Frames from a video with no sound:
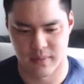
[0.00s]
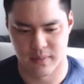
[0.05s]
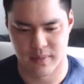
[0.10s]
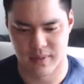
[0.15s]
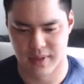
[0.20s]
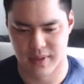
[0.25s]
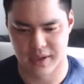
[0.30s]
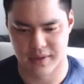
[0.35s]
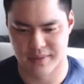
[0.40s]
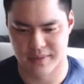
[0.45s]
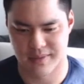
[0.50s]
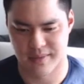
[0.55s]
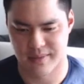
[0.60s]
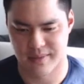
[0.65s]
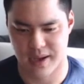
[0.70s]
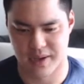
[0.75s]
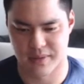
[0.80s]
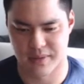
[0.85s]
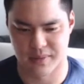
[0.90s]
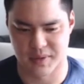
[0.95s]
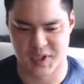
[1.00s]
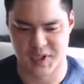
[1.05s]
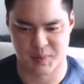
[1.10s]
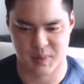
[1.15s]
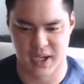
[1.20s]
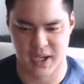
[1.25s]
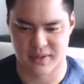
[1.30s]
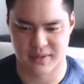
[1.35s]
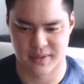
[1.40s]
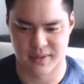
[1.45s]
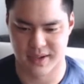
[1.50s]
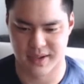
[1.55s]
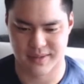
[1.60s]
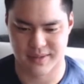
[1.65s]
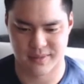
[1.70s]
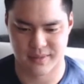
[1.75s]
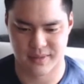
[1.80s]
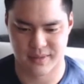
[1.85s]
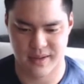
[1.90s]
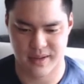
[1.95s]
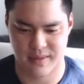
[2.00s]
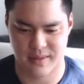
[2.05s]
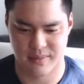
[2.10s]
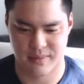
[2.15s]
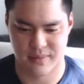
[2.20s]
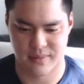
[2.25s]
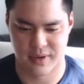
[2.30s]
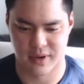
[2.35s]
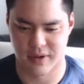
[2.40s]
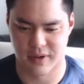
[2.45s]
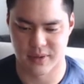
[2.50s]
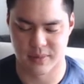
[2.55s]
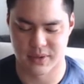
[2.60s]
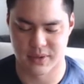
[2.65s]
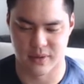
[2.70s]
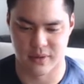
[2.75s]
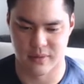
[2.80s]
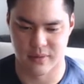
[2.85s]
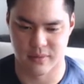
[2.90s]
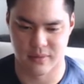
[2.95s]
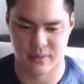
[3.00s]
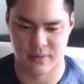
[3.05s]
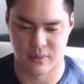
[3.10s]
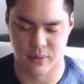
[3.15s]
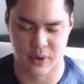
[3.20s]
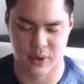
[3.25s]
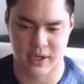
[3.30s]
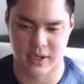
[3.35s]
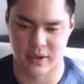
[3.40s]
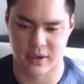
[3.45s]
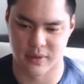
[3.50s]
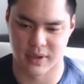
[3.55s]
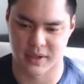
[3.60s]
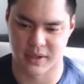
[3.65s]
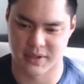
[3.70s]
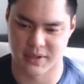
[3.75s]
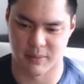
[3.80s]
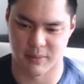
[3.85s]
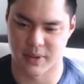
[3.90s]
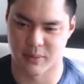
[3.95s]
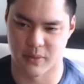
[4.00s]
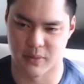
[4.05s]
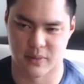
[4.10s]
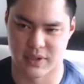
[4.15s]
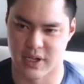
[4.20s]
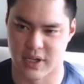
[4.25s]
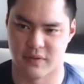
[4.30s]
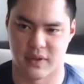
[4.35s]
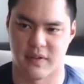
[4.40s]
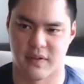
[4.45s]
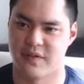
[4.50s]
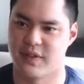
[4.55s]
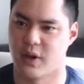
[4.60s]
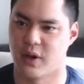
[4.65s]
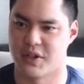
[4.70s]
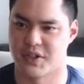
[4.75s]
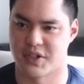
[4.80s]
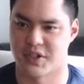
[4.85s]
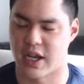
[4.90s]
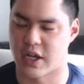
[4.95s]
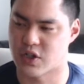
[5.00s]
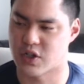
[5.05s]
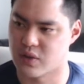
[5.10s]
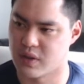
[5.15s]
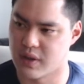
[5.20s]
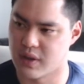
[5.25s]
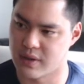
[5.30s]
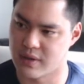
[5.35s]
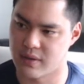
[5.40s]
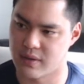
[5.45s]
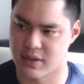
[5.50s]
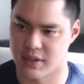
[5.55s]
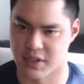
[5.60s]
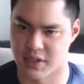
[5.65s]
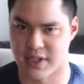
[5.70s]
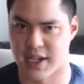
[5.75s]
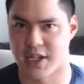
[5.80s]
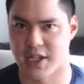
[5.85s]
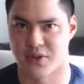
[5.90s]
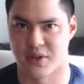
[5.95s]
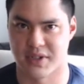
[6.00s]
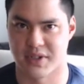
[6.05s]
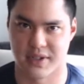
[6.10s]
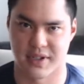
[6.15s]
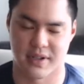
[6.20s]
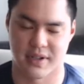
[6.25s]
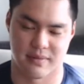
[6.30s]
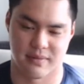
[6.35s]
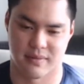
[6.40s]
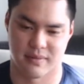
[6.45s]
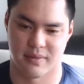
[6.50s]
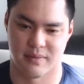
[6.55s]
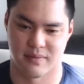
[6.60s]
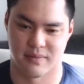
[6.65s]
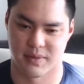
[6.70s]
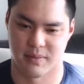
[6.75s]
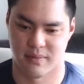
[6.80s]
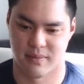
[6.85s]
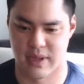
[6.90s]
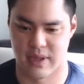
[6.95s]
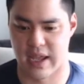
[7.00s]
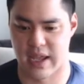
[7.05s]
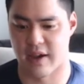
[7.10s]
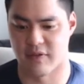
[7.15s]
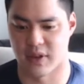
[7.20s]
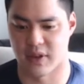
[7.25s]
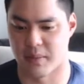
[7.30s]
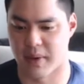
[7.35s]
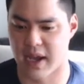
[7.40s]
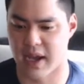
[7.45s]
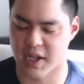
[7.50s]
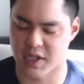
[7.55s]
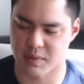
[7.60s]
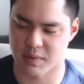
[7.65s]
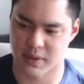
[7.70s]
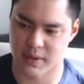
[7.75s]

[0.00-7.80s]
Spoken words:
Like I don't expect like all of them to work out. Like some of them will definitely fail disastrously, and they have in the past.